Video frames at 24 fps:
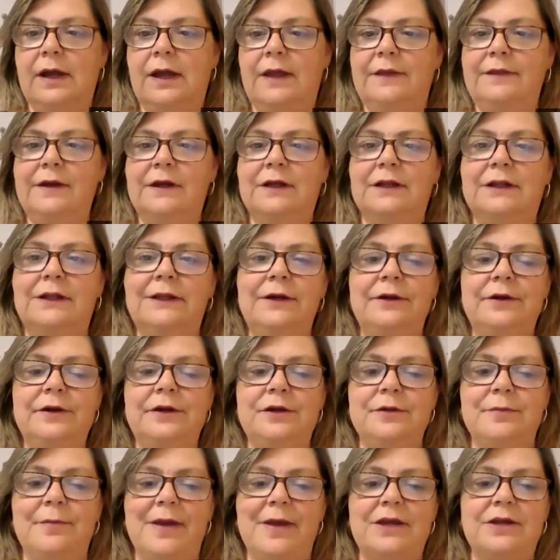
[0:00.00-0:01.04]
And the clearer
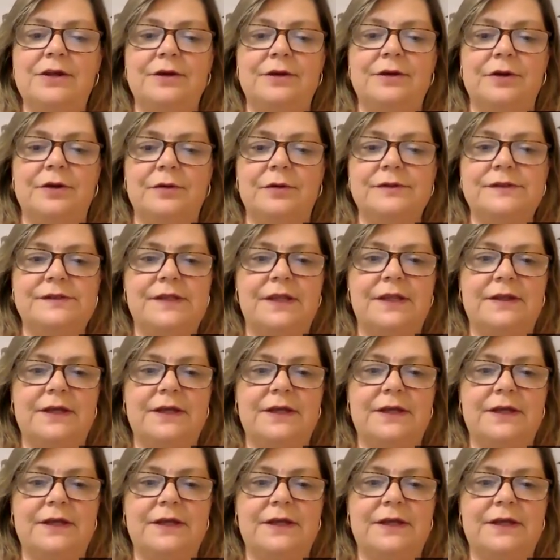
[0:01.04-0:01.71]
you make your notes,